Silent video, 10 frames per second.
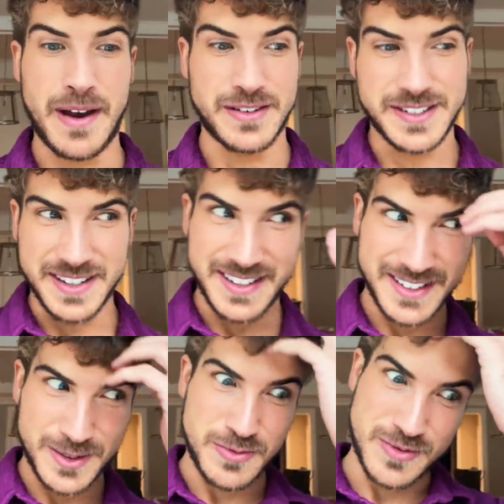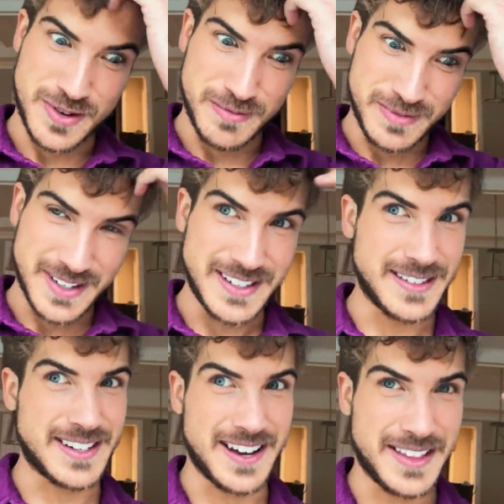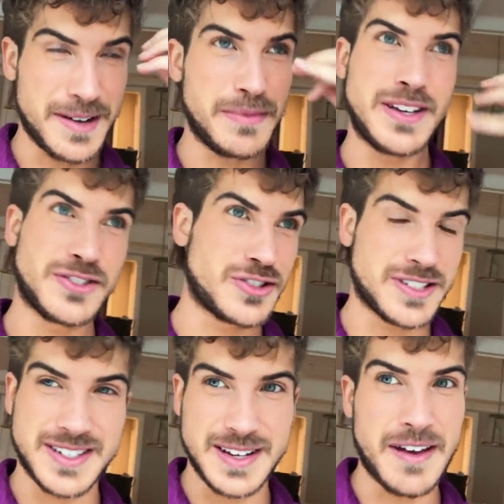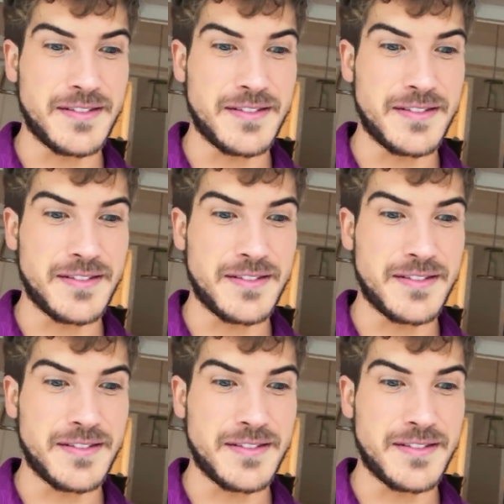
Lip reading: parasites, worms inside them. It's just a